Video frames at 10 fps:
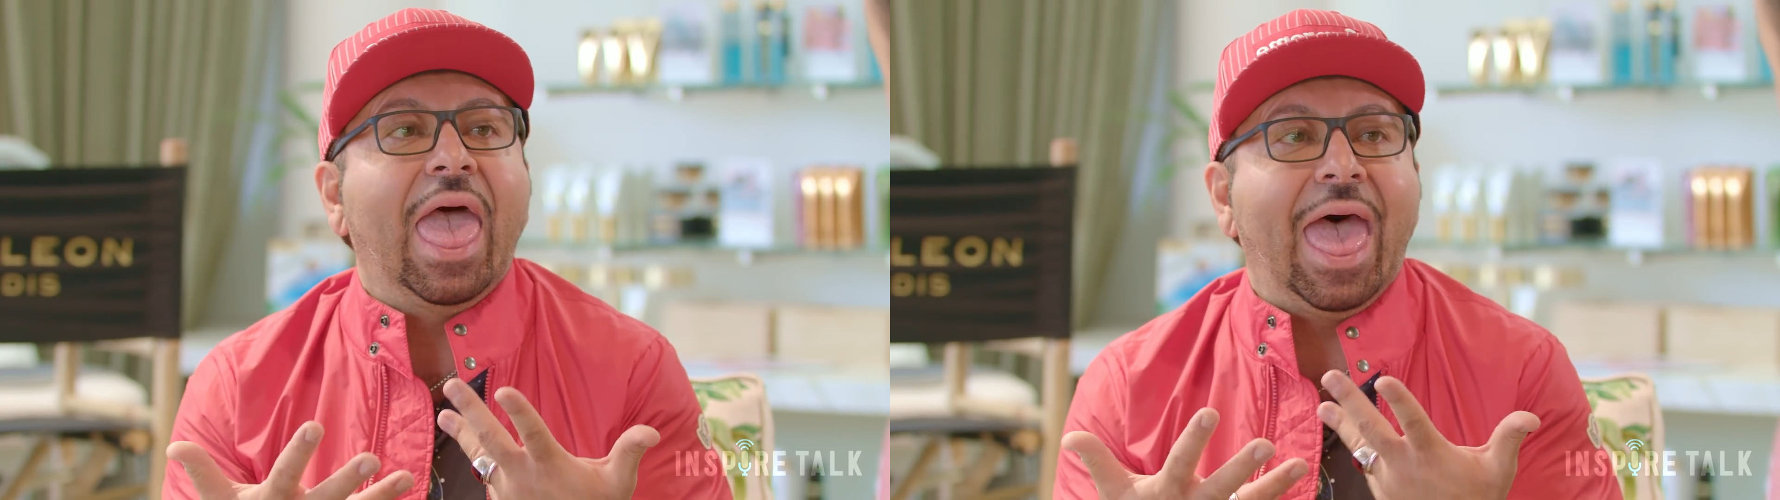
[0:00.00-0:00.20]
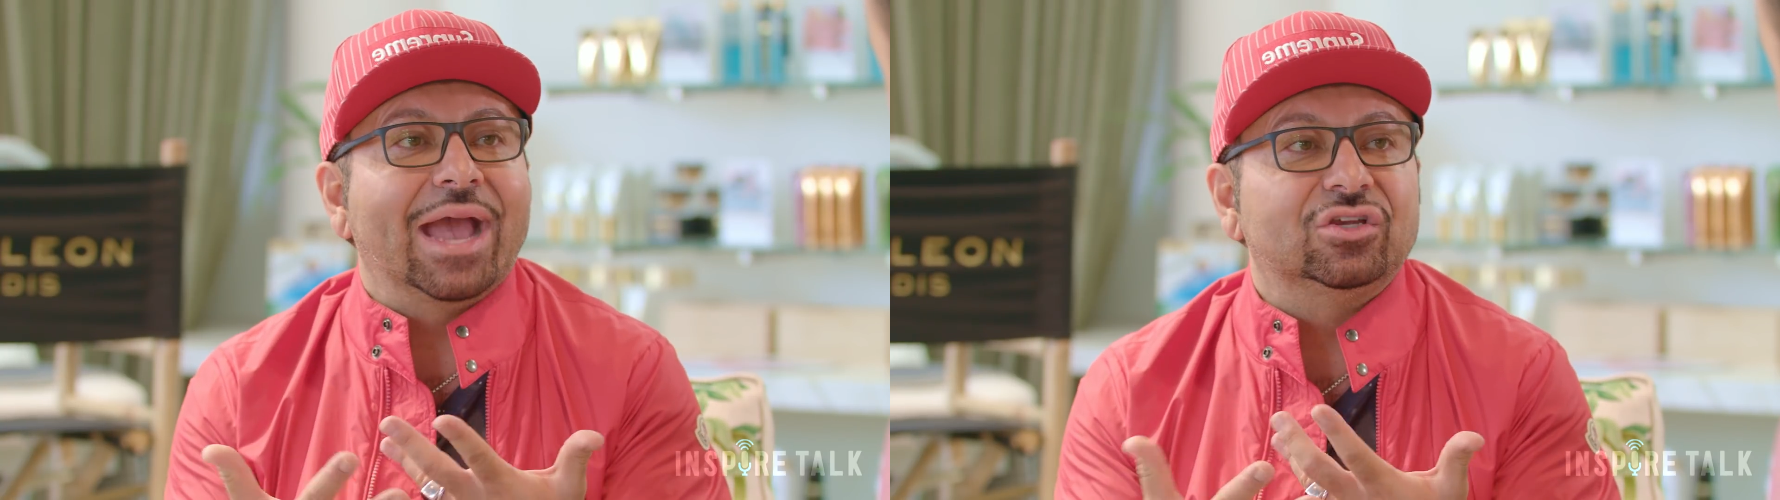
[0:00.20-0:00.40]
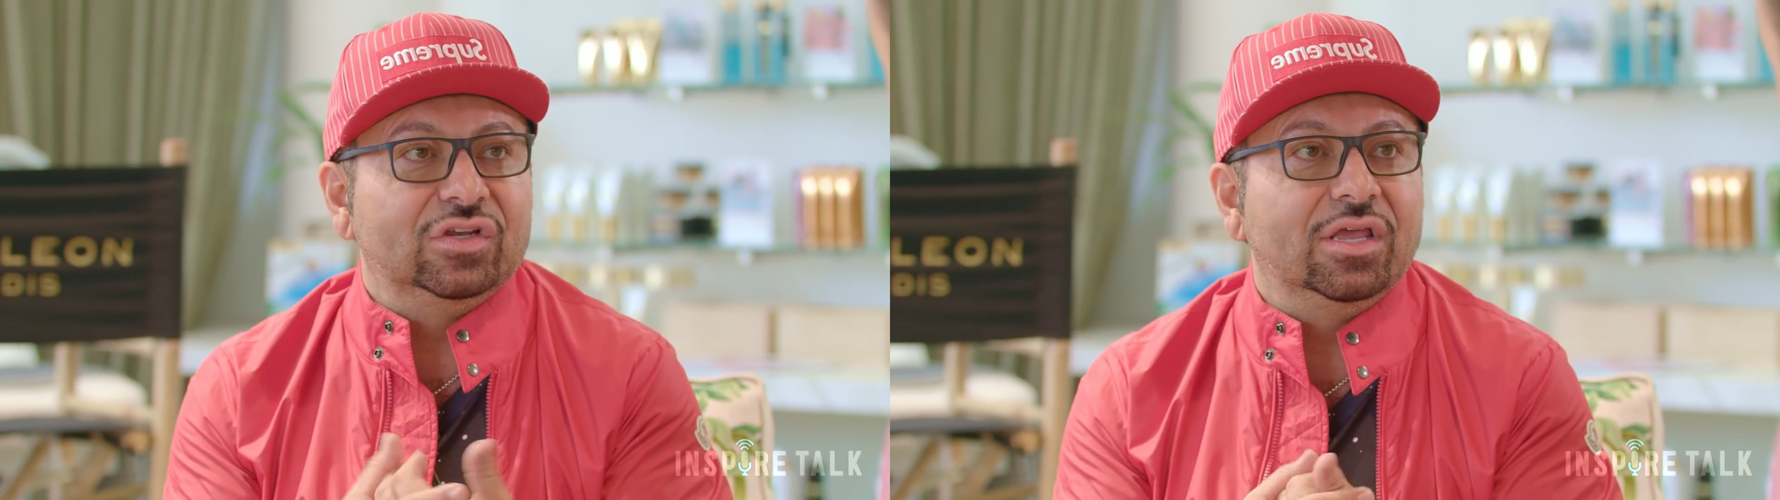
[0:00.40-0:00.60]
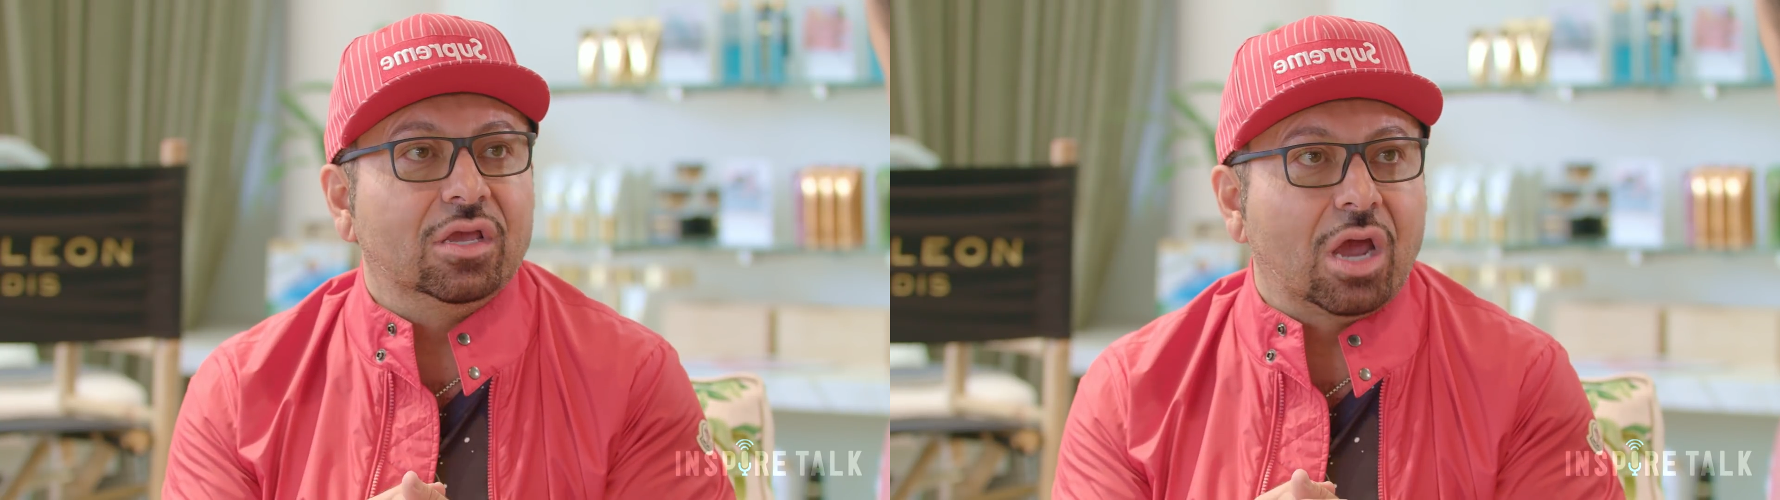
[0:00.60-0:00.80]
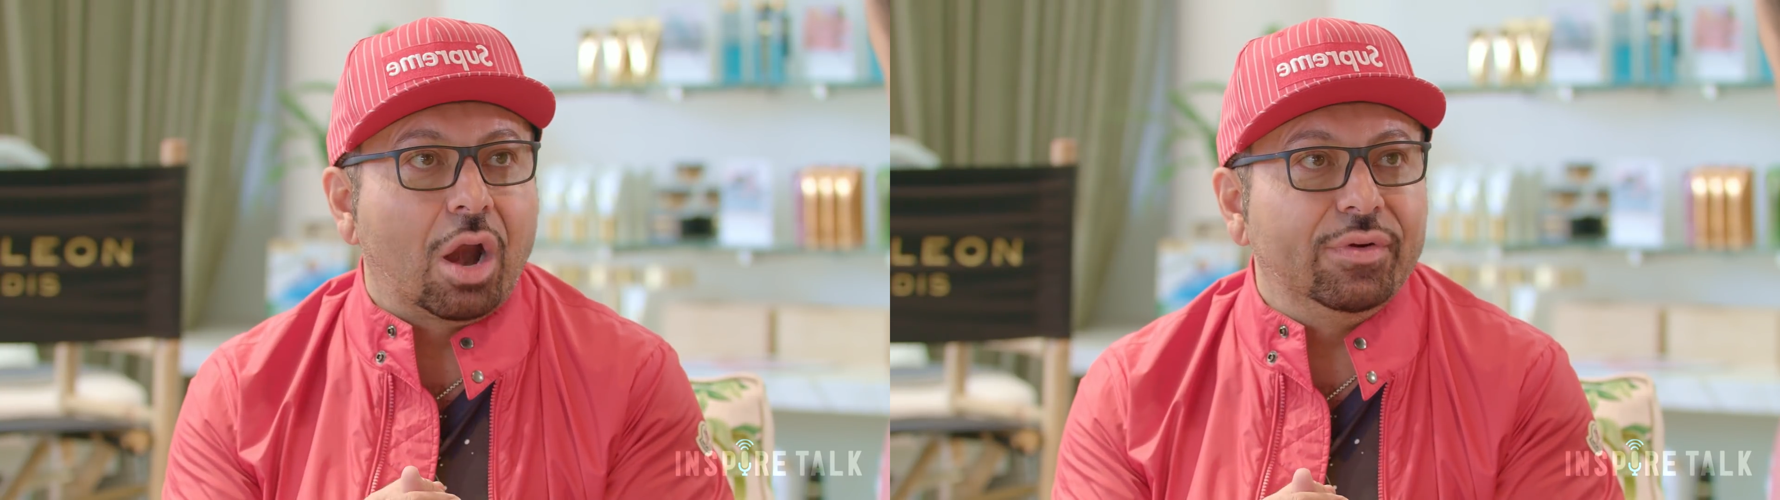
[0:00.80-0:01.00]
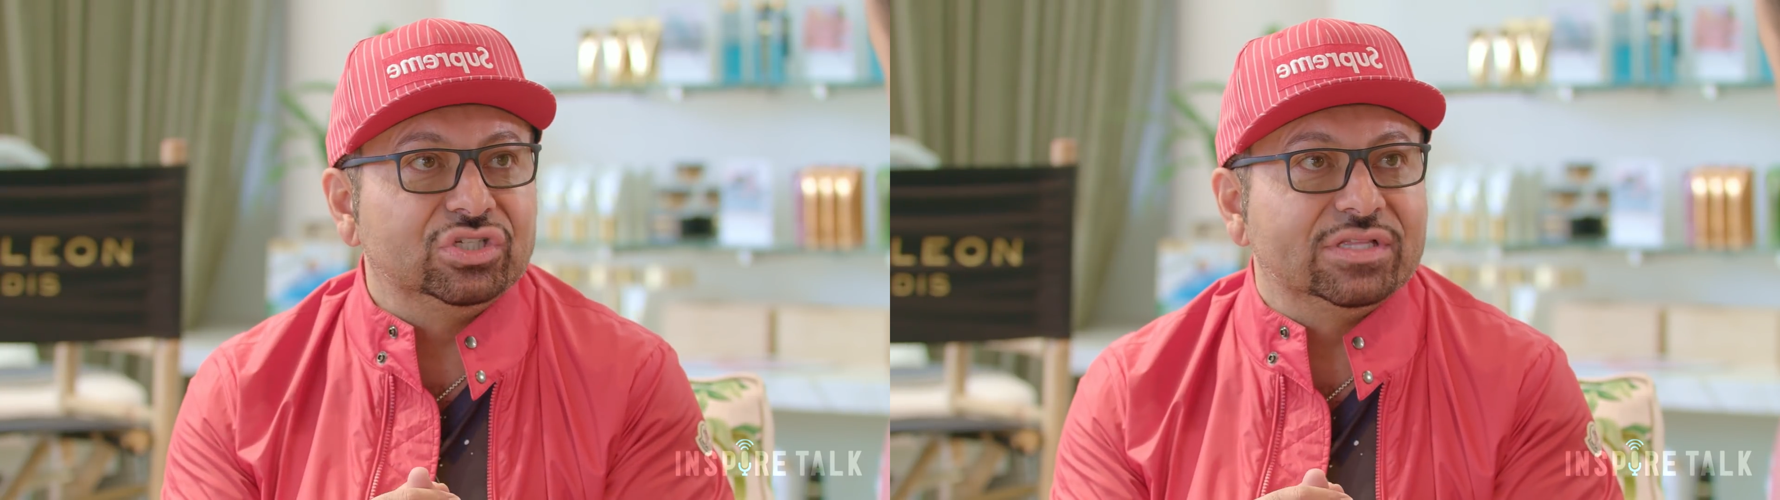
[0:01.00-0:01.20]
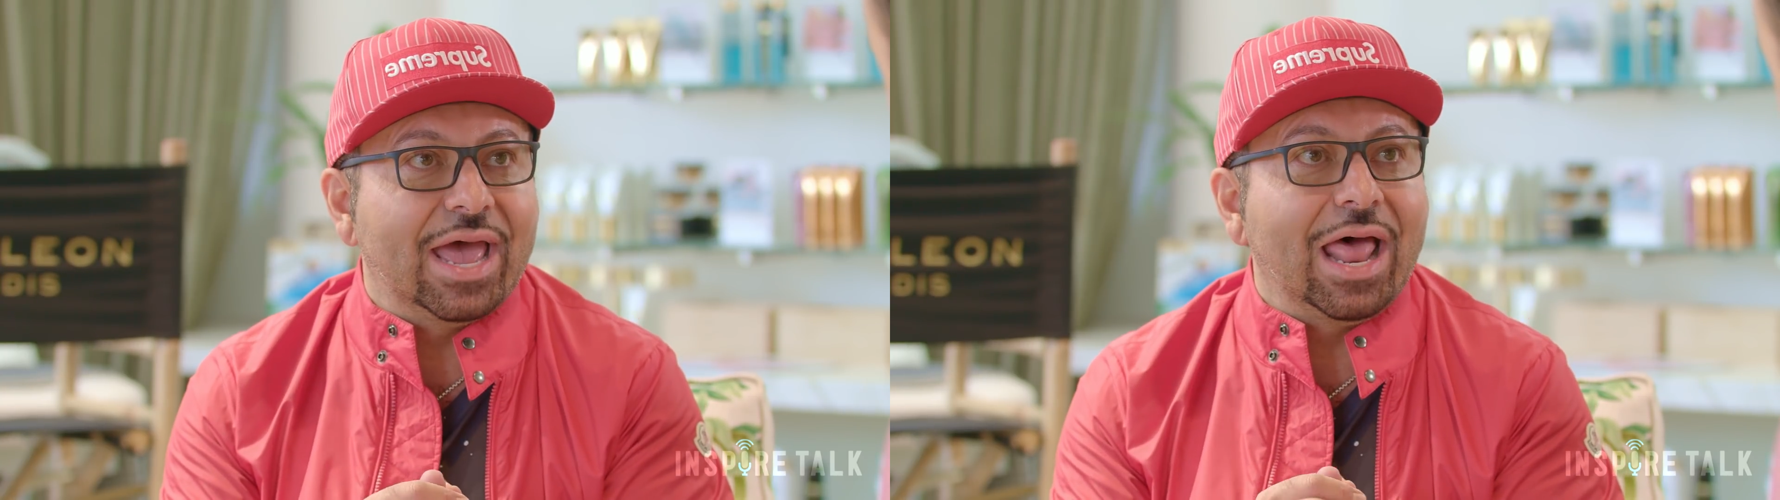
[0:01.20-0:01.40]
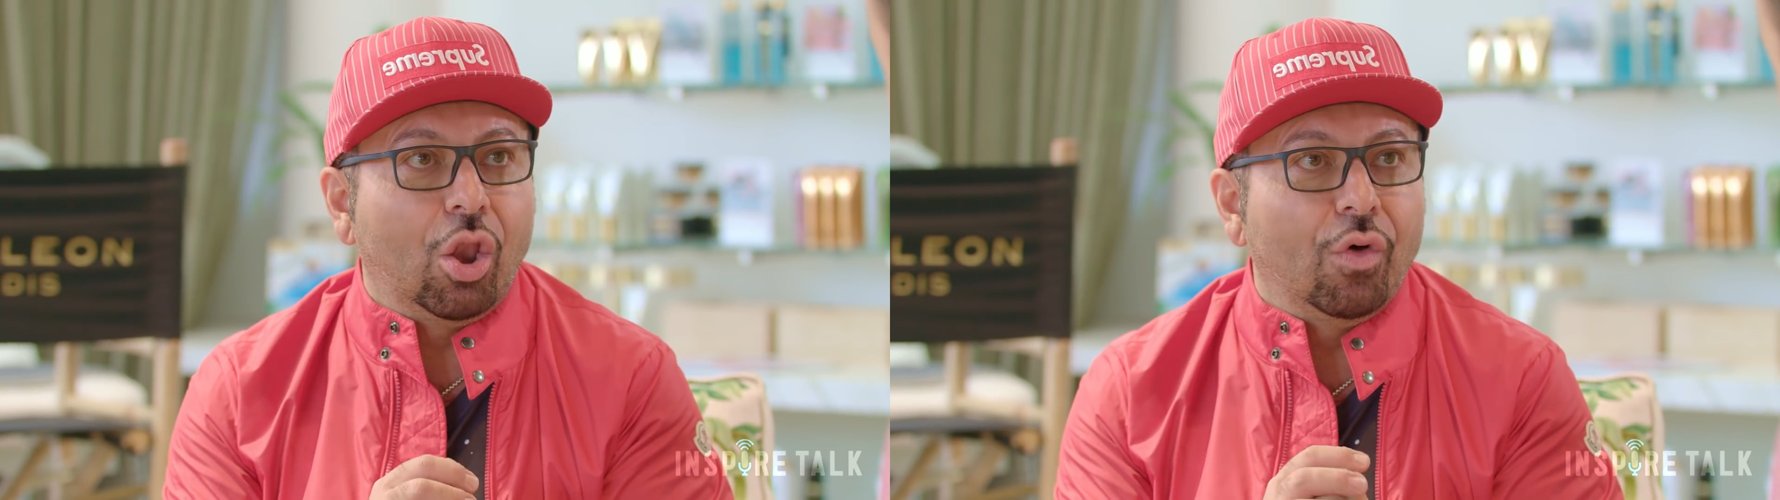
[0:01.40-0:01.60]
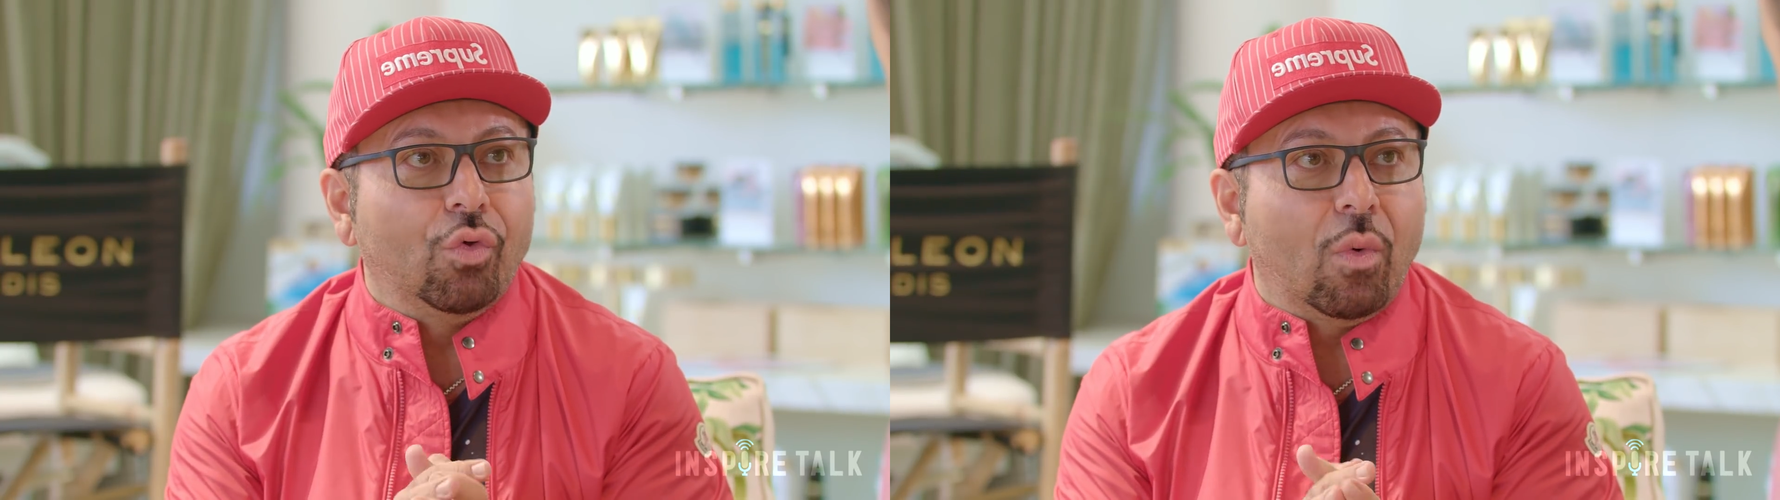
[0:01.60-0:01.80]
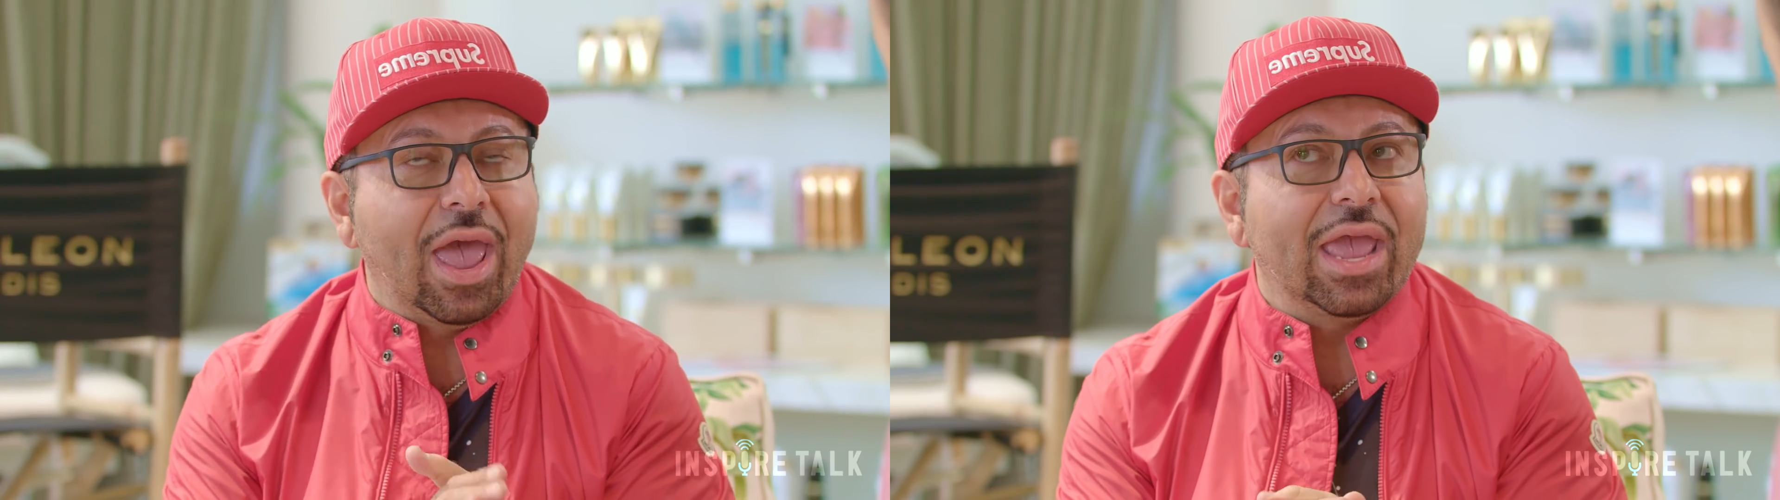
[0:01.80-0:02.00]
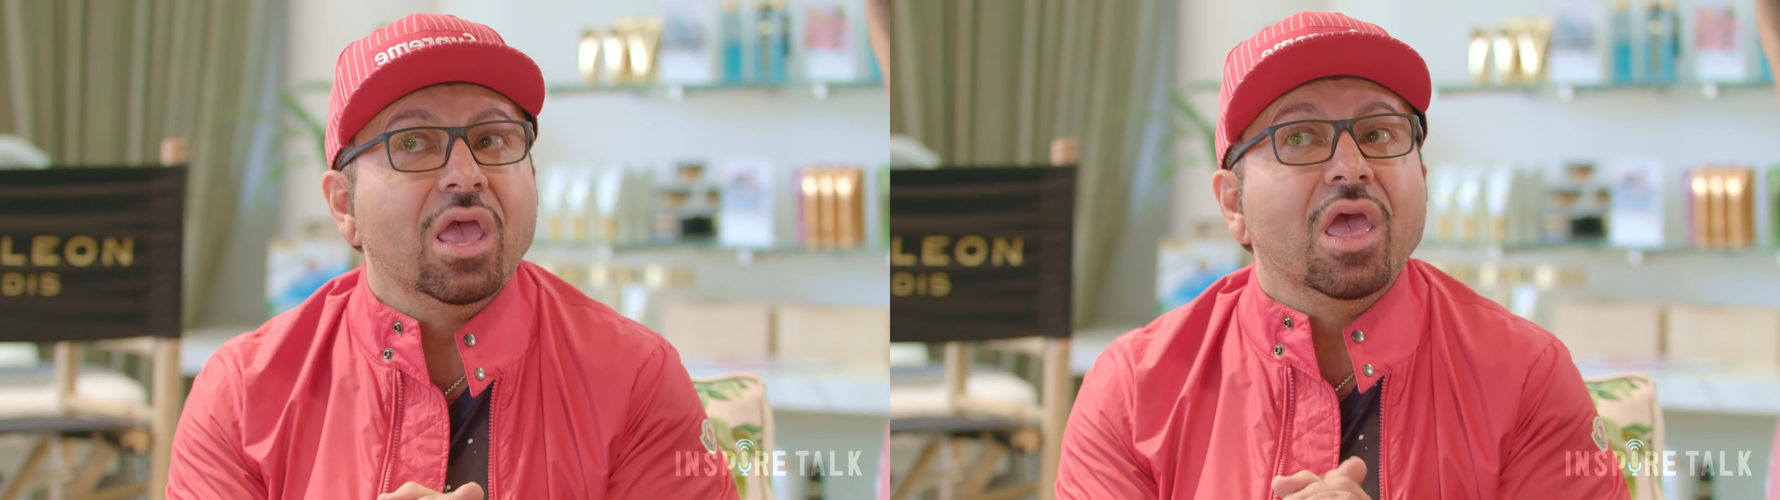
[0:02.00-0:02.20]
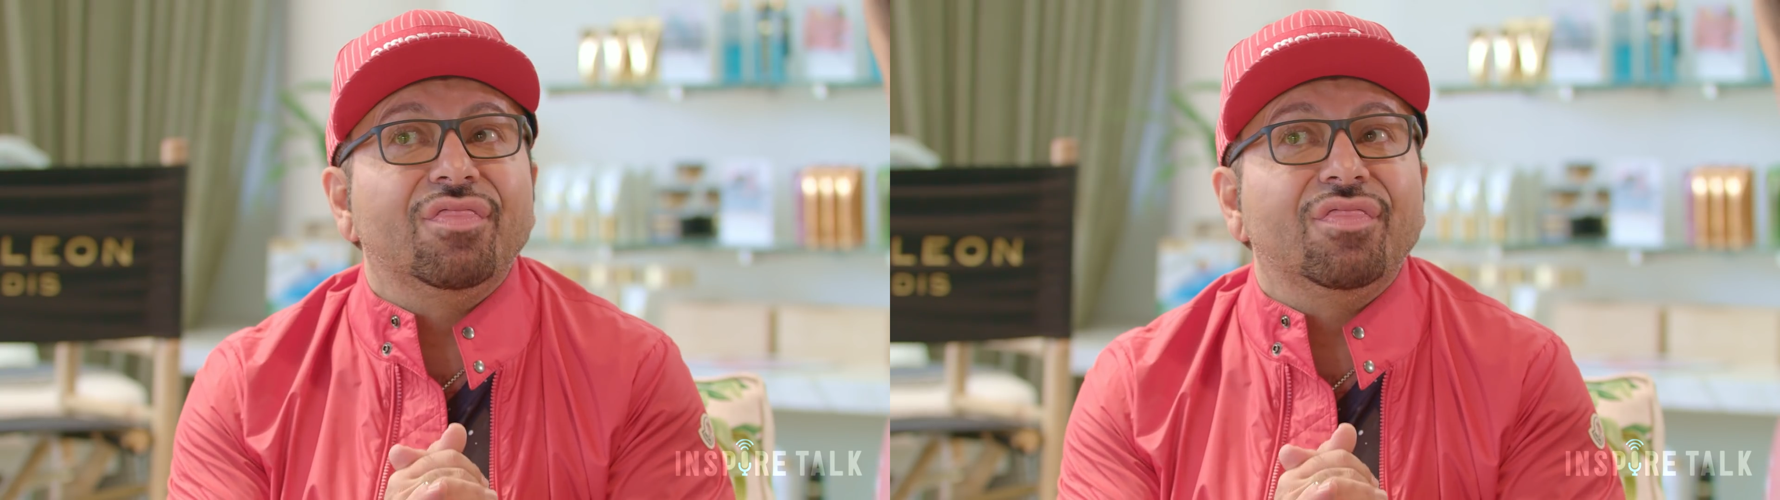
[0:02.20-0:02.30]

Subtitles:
actually encourage that along the way.